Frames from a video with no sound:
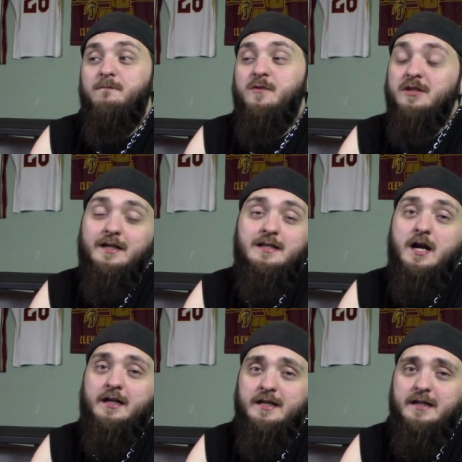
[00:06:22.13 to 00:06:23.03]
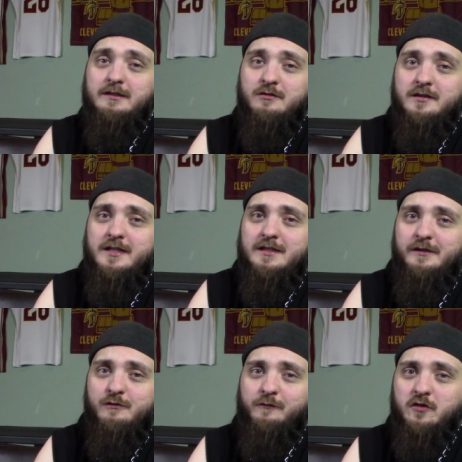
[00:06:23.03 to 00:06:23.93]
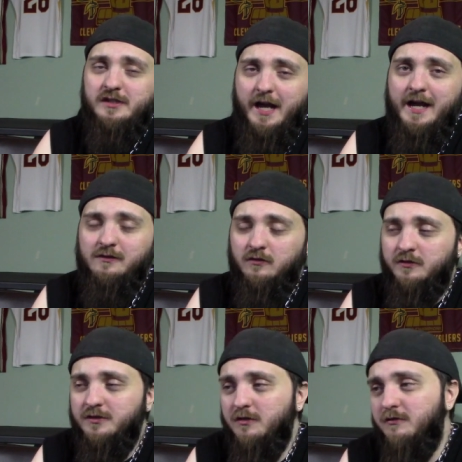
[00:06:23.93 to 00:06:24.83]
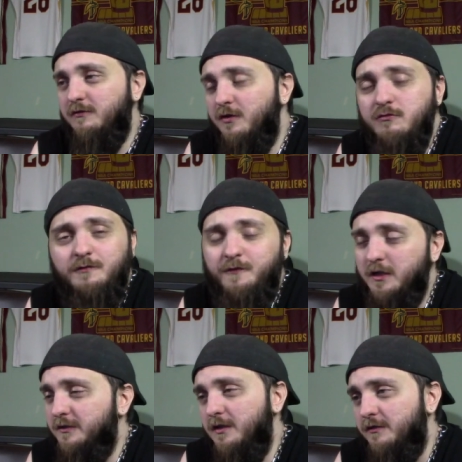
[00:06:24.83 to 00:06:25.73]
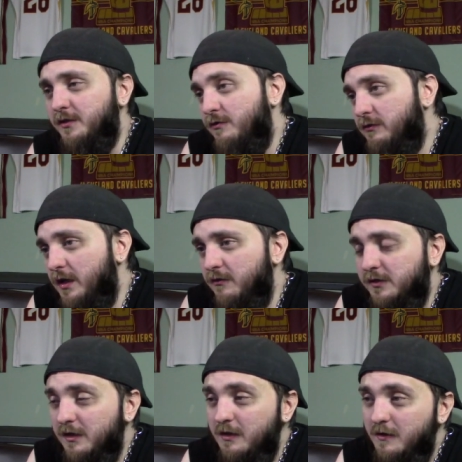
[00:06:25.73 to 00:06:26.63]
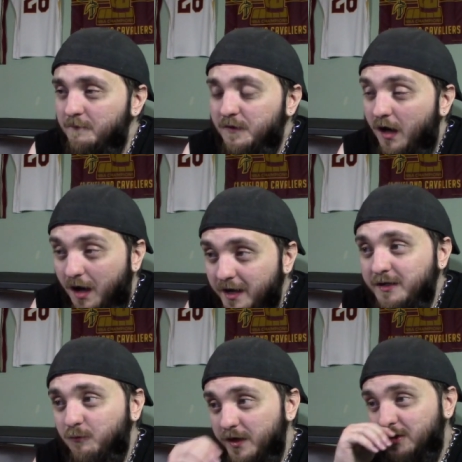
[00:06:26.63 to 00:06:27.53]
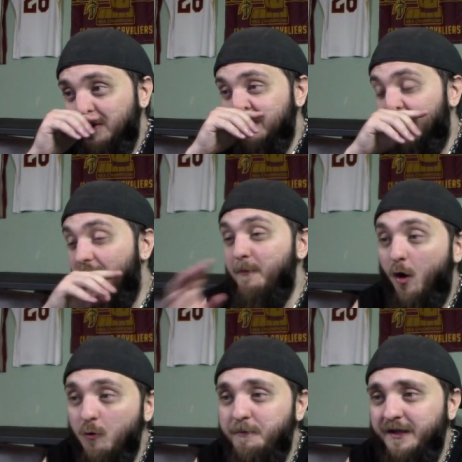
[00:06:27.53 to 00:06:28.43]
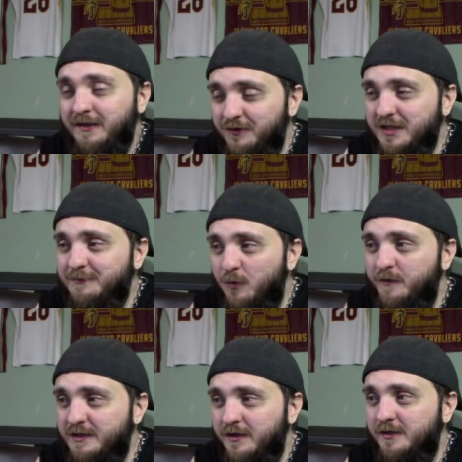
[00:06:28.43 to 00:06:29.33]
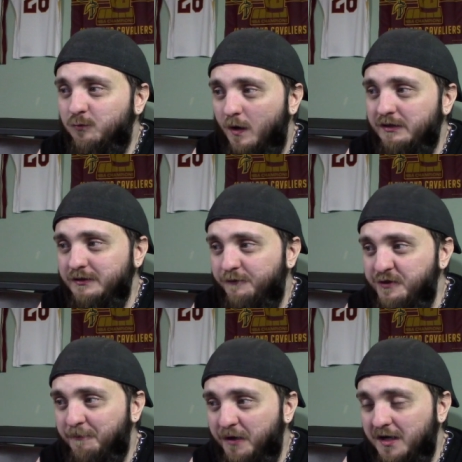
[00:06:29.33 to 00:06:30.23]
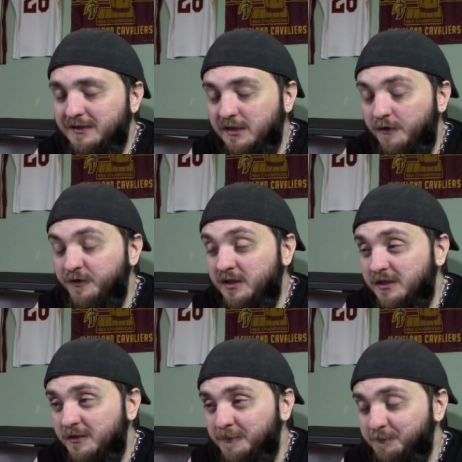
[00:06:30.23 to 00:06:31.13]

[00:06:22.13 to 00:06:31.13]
this thing is not connected to the DC universe at all. So who the fuck knows? Who knows? I wish I'm hoping that this movie does well enough in the box office